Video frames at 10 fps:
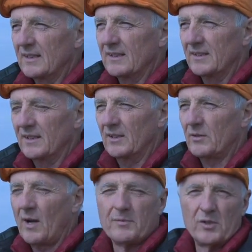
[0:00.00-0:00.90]
The
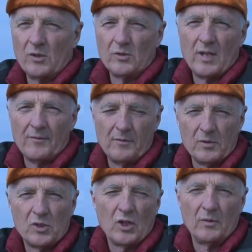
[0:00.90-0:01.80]
crops you use heavy
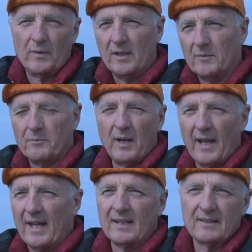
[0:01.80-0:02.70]
machinery to
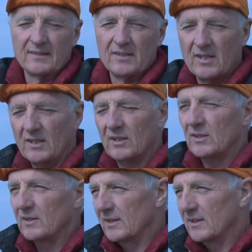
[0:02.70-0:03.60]
plant and
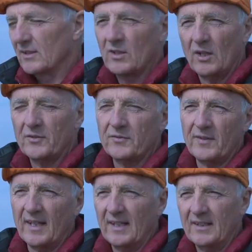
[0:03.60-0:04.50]
till and to
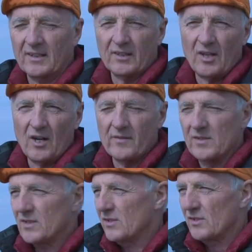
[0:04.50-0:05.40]
cultivate and to
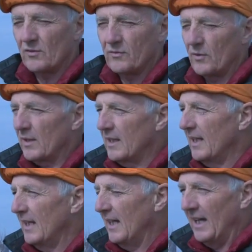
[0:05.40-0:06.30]
harvest and so forth.
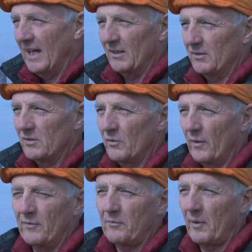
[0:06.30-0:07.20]
And
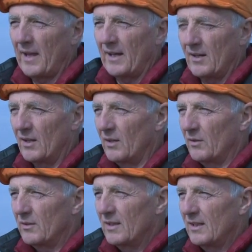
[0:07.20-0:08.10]
we've planted
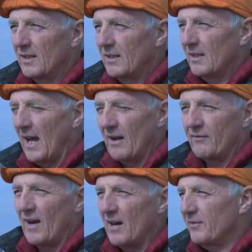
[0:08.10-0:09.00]

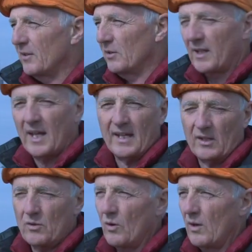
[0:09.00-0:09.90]
alfalfa, organic
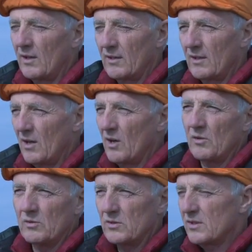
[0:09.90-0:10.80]
corn,
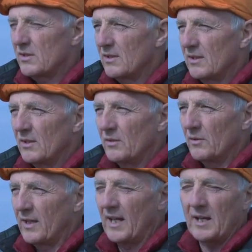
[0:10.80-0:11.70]
oats,
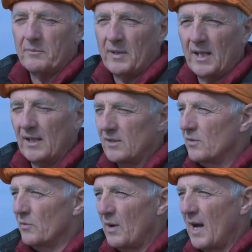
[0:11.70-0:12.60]
organic
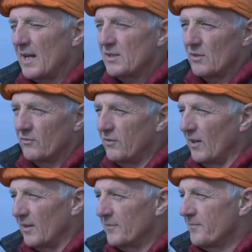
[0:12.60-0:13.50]
beans, and rye so far.